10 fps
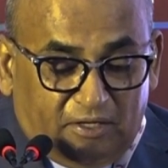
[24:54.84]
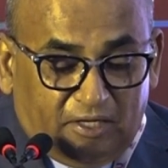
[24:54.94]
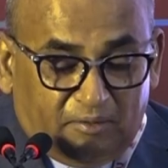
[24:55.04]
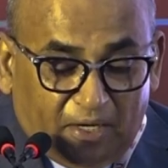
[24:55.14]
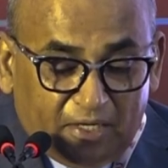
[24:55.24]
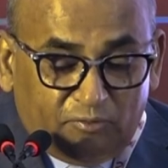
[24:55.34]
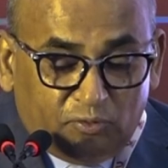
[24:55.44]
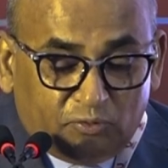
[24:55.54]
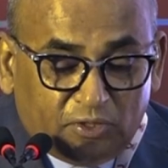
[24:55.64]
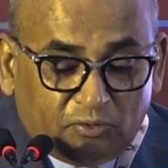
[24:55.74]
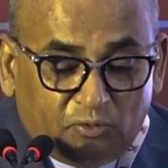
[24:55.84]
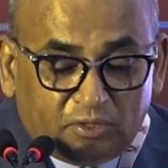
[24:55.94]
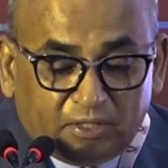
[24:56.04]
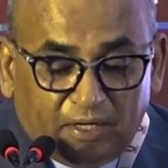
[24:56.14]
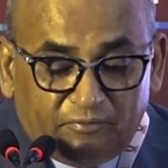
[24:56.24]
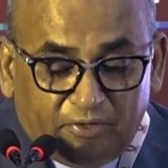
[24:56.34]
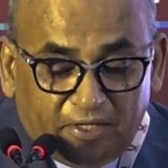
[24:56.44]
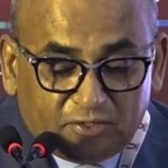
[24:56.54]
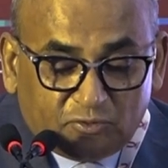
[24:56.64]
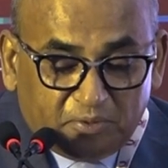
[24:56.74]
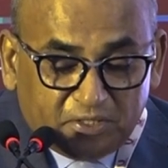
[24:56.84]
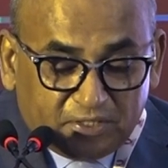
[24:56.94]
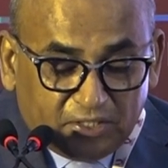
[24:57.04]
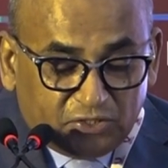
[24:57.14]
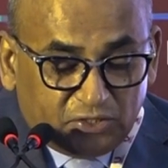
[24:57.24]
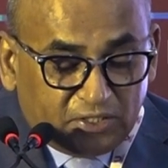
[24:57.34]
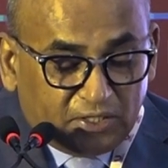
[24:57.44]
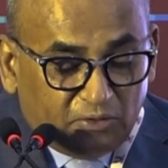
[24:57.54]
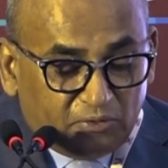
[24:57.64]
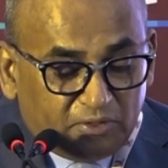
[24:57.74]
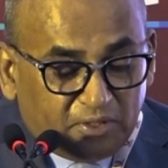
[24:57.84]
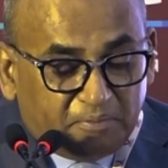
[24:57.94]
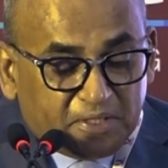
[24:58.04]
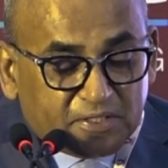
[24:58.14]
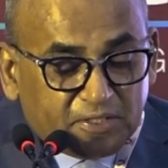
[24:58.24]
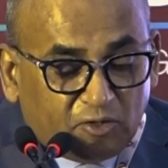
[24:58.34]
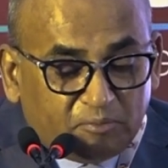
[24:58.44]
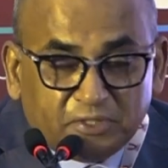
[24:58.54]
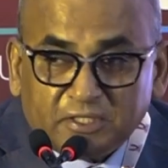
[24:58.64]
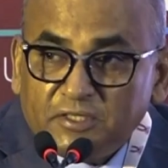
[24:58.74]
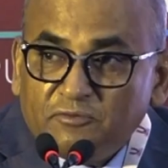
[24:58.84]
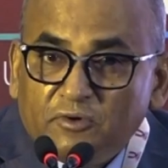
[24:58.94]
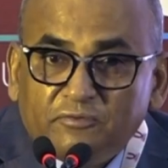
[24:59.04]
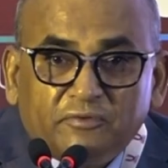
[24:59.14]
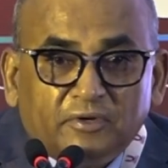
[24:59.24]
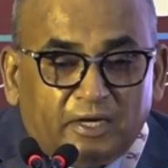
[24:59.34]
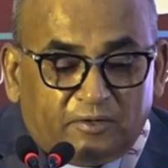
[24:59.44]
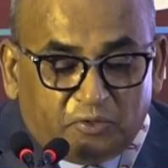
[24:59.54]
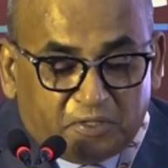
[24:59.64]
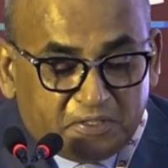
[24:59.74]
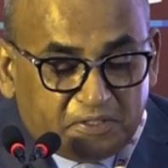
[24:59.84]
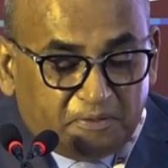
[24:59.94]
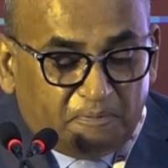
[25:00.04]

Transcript: In my view, the courtcraft needs to be structured around the basic objective of advocacy.